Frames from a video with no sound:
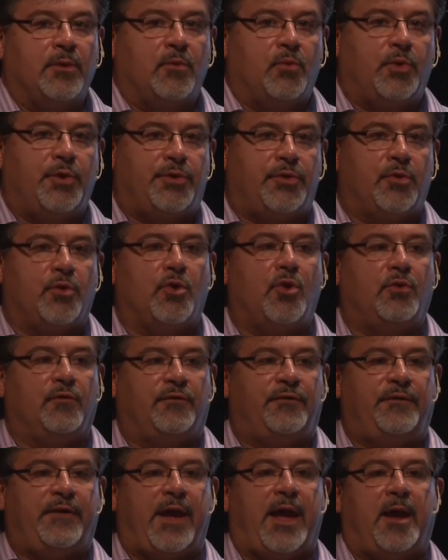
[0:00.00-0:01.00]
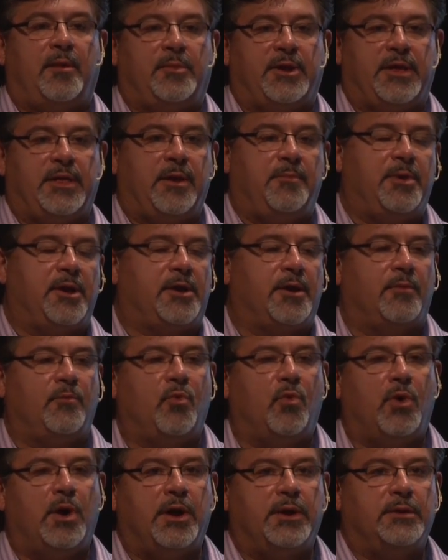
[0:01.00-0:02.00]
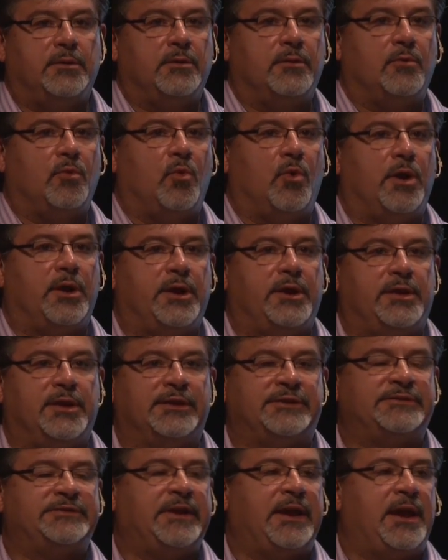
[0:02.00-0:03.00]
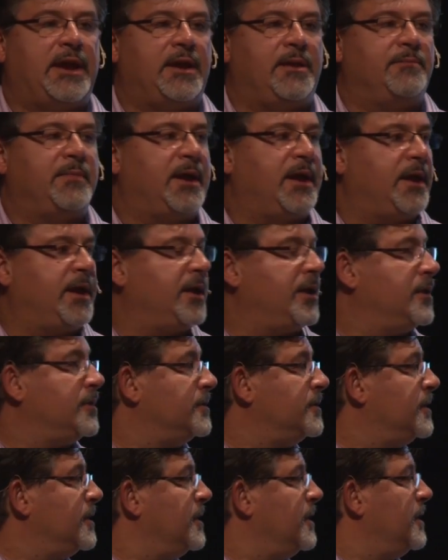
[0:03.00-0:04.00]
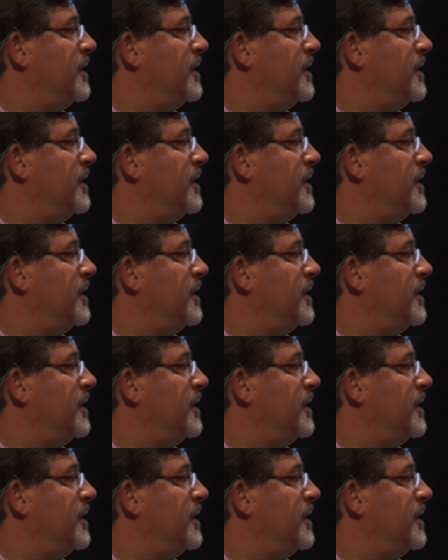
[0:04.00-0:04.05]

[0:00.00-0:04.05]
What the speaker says: with your own family, they become one and the same. And